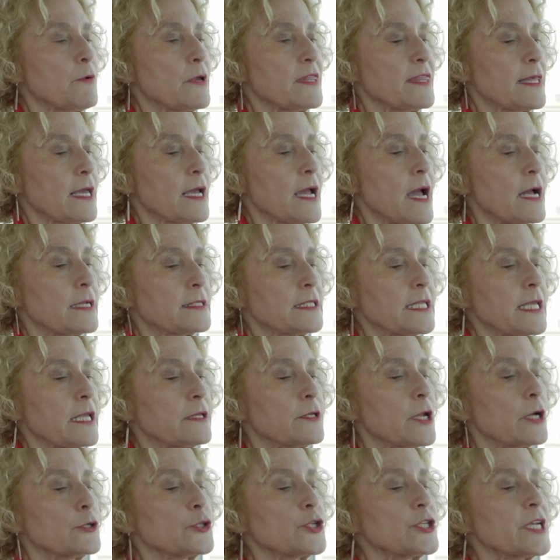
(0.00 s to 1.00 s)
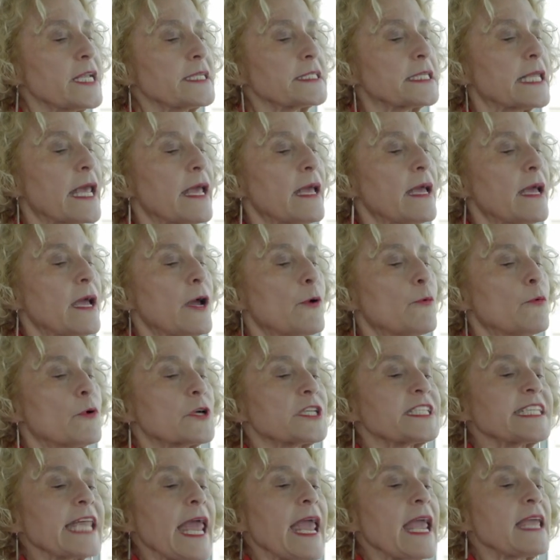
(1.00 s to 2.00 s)
with the Kantian notion is we're
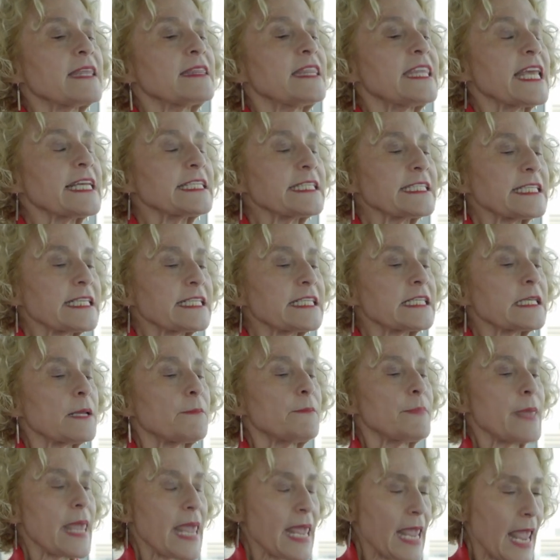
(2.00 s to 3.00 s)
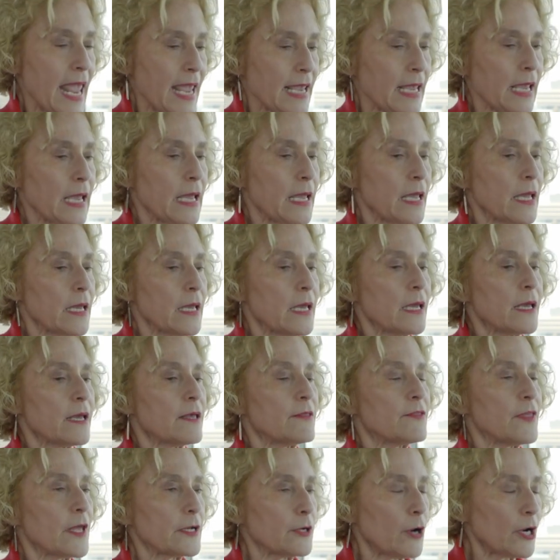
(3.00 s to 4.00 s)
saying this is a being
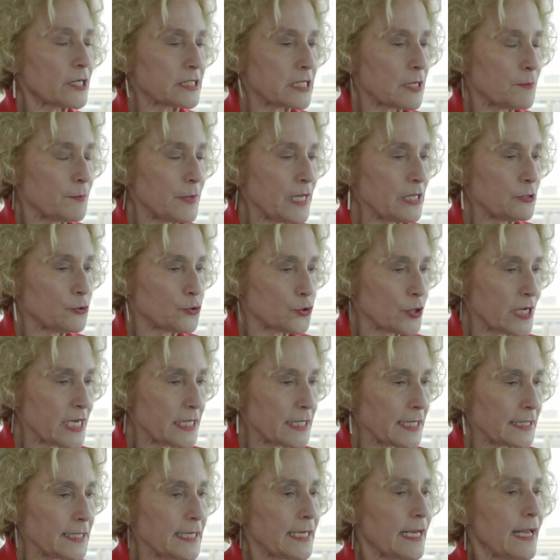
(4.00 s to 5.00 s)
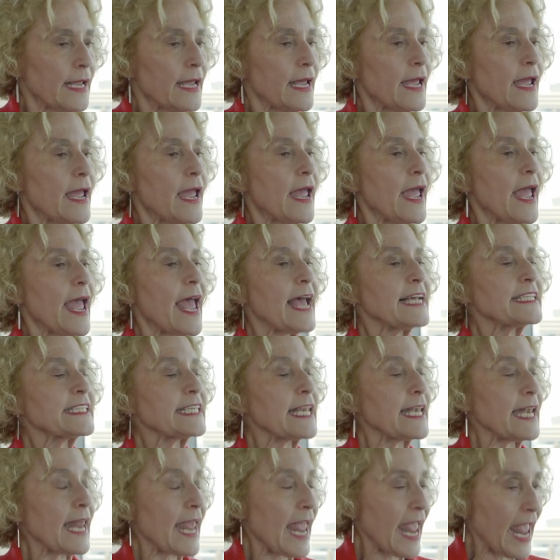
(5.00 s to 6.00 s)
that ought to be treated as
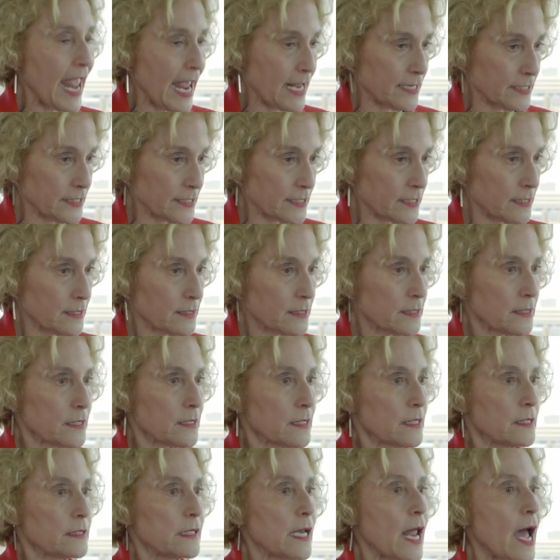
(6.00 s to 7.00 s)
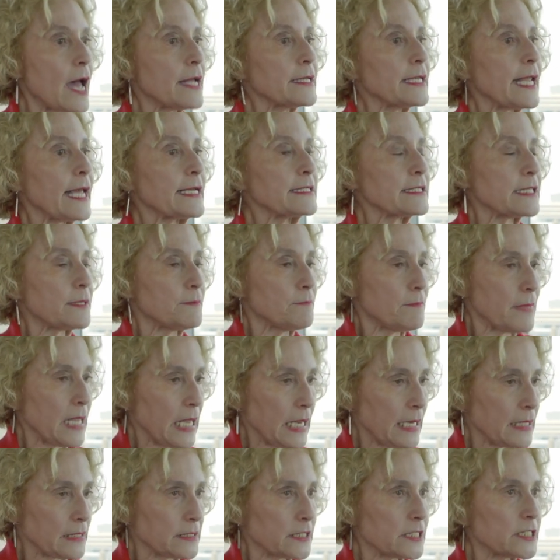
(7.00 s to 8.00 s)
an end, not as a
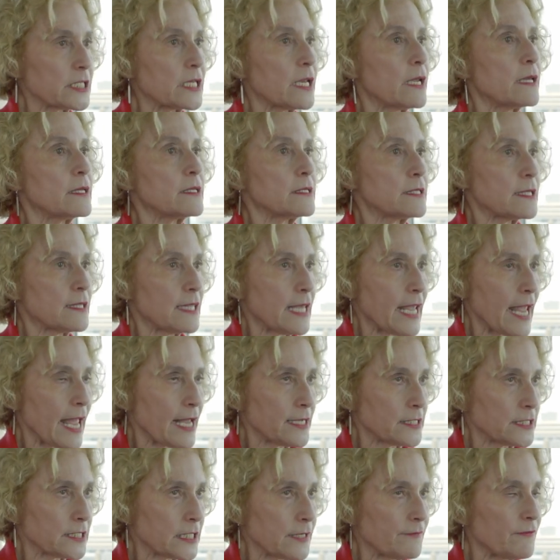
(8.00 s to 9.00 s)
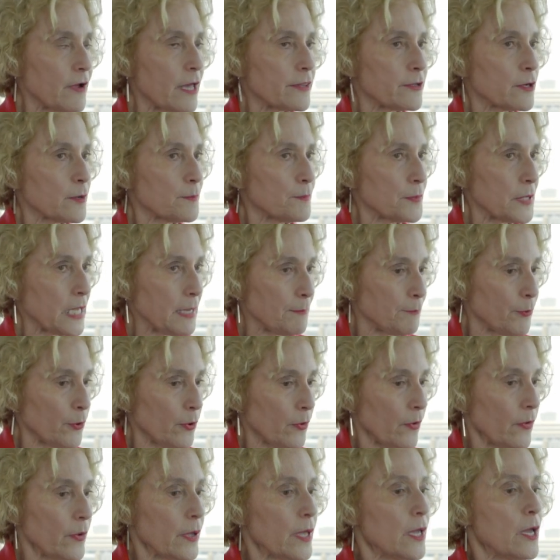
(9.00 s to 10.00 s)
means to the ends of other
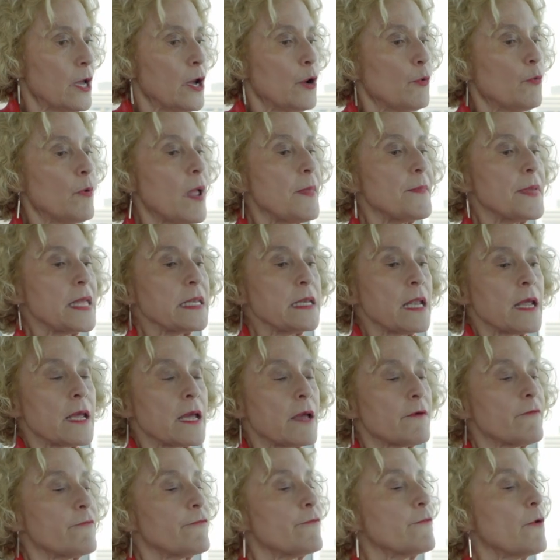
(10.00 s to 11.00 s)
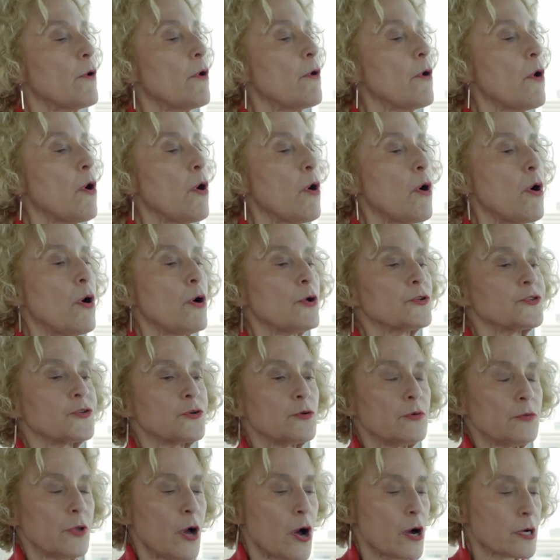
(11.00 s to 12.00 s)
people. Women have all
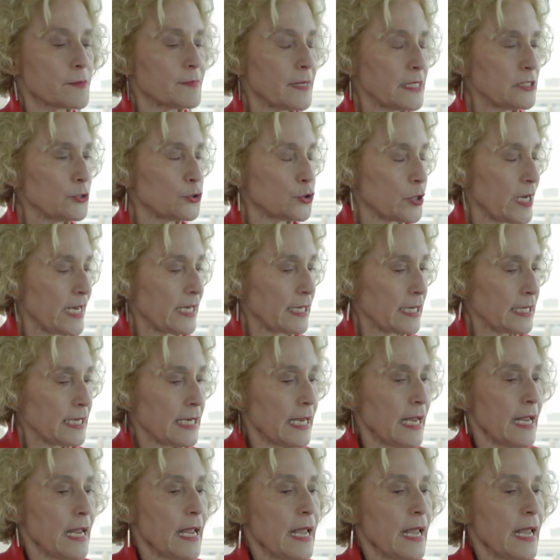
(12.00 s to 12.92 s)
too long been treated